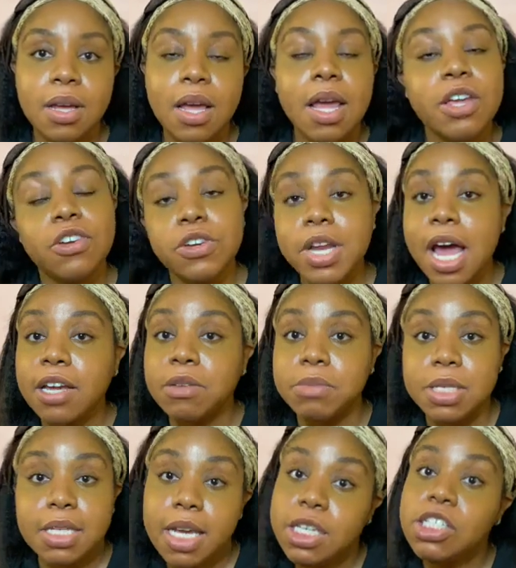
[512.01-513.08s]
Your
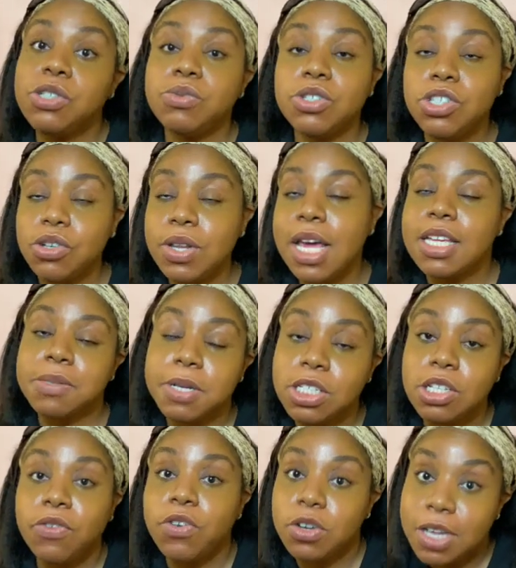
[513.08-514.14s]
documentation will show that,
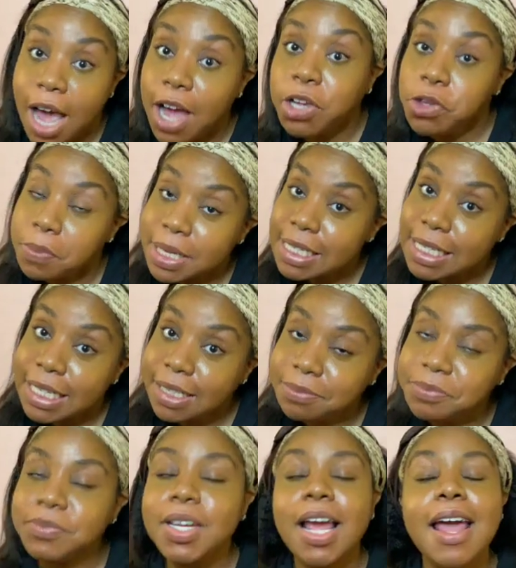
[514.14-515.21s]
especially if you're documenting.
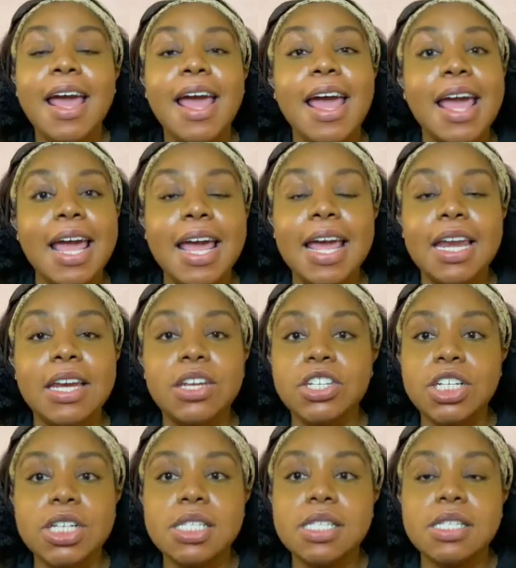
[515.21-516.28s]
And
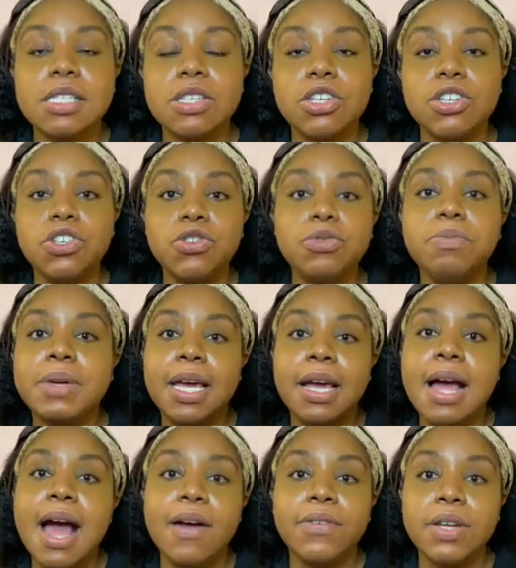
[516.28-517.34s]
just you being
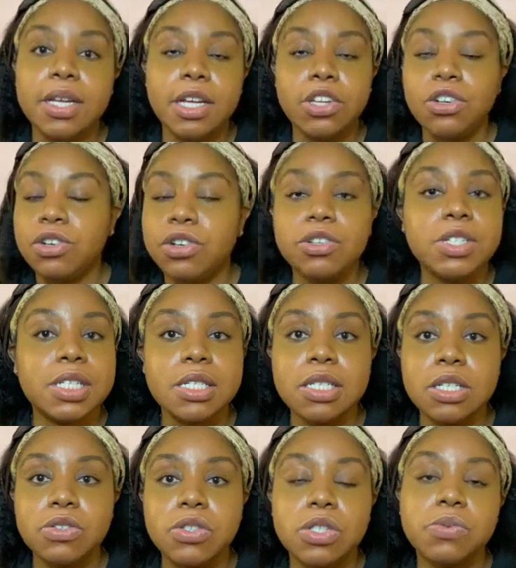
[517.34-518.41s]
confident in your nursing
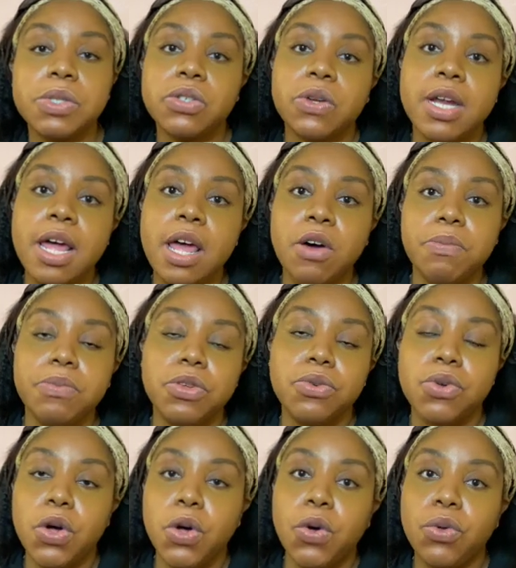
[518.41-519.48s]
skills is what's going to help you
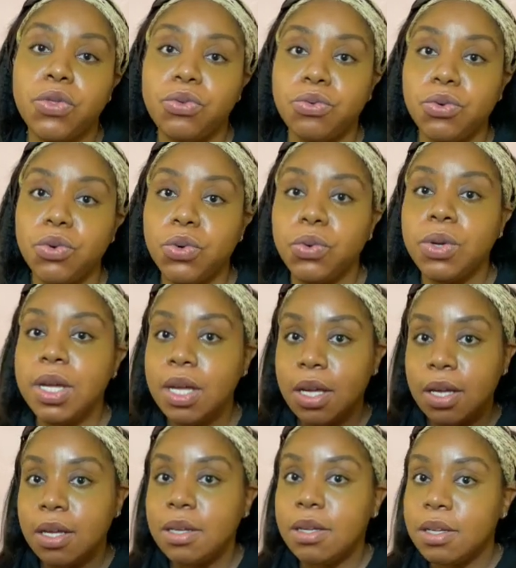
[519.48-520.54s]
go through
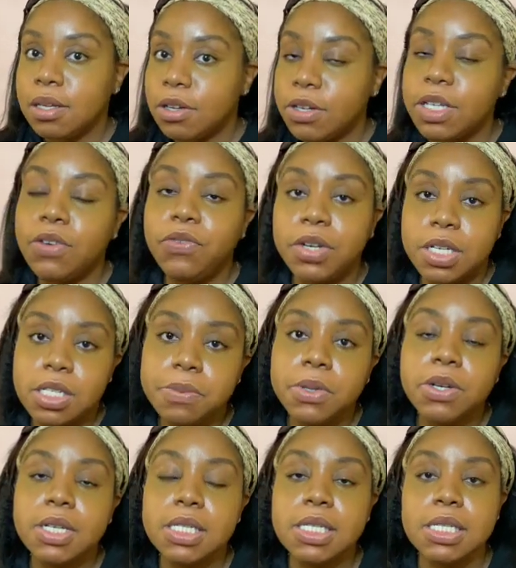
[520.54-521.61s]
your different
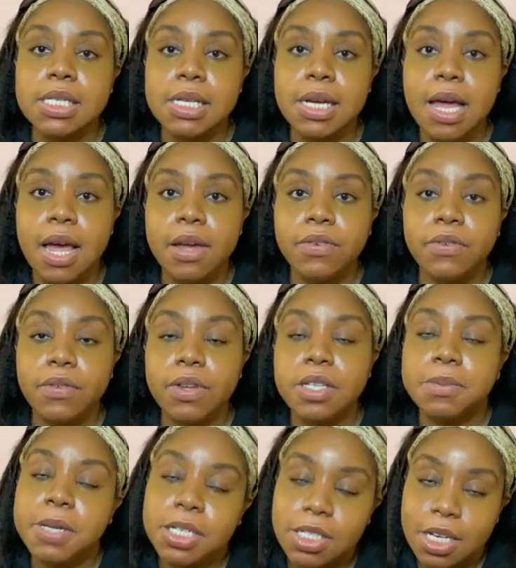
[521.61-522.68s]
experiences in life,
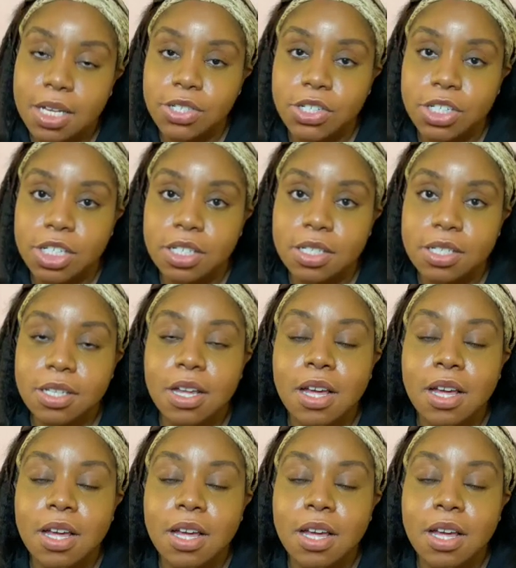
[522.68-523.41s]
especially as a nurse.